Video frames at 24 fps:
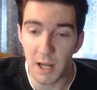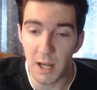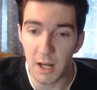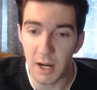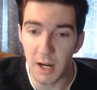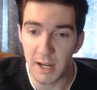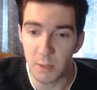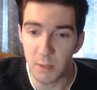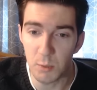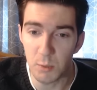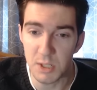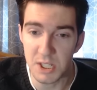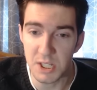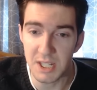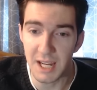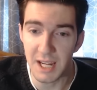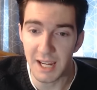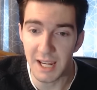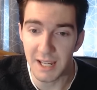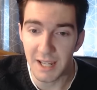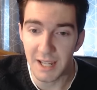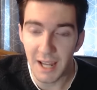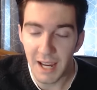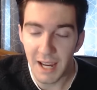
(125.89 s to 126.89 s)
Iowa
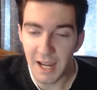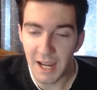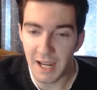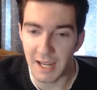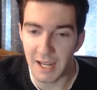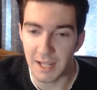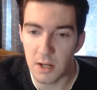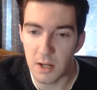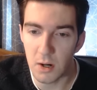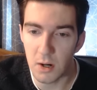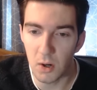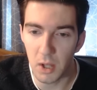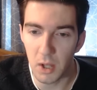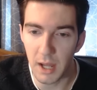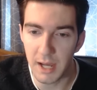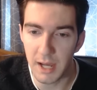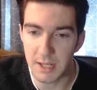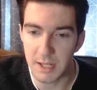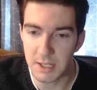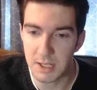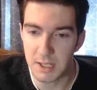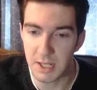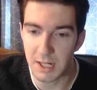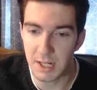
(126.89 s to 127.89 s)
State in their
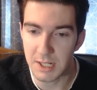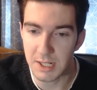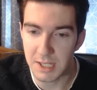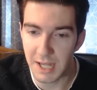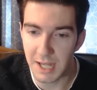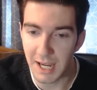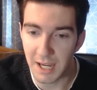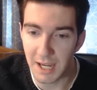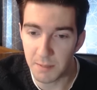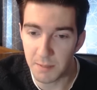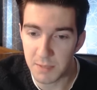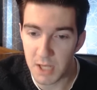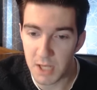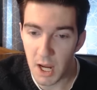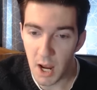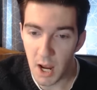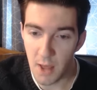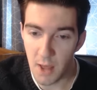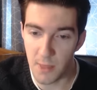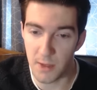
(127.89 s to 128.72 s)
last six games.